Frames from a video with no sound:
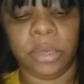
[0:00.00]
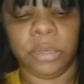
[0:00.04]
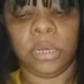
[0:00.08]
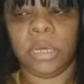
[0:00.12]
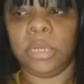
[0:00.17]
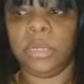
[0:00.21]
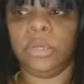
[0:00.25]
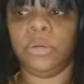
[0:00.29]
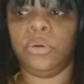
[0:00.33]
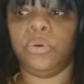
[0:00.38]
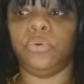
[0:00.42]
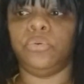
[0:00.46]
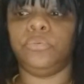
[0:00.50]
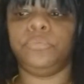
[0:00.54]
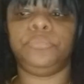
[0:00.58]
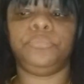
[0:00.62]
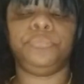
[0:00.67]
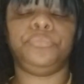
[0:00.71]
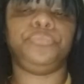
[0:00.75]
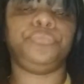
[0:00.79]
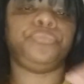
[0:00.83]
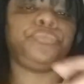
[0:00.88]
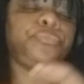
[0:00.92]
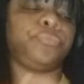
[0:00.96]
anywho.
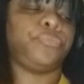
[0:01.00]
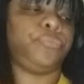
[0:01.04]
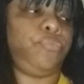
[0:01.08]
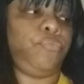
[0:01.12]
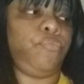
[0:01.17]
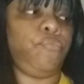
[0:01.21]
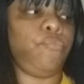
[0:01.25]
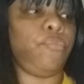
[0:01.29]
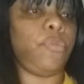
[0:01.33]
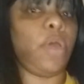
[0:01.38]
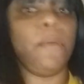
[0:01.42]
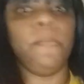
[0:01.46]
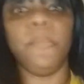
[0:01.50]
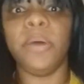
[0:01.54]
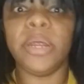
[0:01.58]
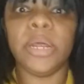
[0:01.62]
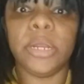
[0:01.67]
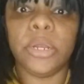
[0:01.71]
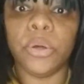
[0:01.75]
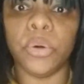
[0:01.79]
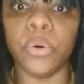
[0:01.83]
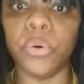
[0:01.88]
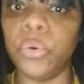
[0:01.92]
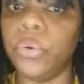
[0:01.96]
But
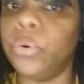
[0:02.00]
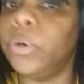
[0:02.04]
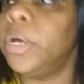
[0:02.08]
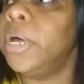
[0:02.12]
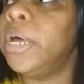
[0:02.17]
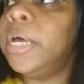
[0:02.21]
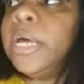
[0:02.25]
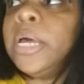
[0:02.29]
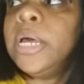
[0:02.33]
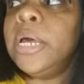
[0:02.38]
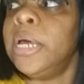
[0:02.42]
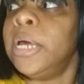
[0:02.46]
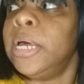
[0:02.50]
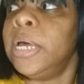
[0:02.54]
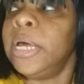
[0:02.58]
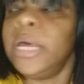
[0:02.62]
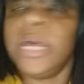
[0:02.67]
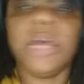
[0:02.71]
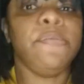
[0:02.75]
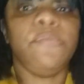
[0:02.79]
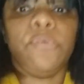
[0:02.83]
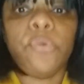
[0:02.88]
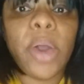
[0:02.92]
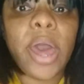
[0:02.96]
anywho,
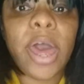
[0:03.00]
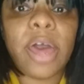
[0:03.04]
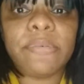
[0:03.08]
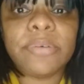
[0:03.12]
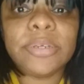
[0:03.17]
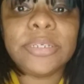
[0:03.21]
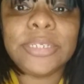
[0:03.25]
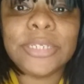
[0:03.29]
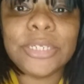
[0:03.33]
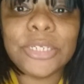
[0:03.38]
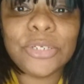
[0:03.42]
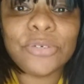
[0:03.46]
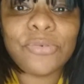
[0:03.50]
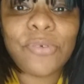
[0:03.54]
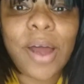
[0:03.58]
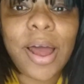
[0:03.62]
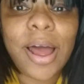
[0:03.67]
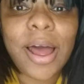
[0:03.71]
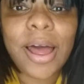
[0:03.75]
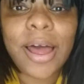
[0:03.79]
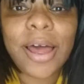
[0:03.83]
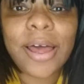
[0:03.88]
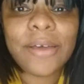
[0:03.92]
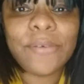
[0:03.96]
if you haven't
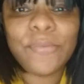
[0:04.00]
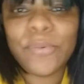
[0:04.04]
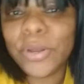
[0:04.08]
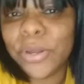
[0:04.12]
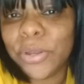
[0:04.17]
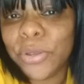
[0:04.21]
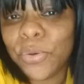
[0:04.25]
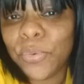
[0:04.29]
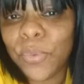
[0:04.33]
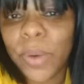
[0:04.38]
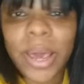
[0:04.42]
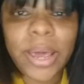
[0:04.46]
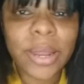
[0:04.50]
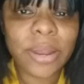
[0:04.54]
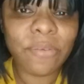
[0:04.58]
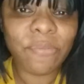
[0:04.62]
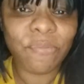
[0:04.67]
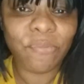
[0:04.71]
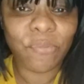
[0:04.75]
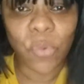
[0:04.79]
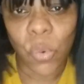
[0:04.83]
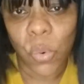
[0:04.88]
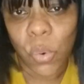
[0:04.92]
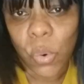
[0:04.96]
subscribed, what are you waiting
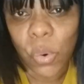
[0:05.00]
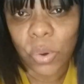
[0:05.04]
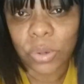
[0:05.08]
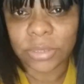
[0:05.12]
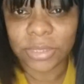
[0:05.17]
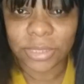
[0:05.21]
for?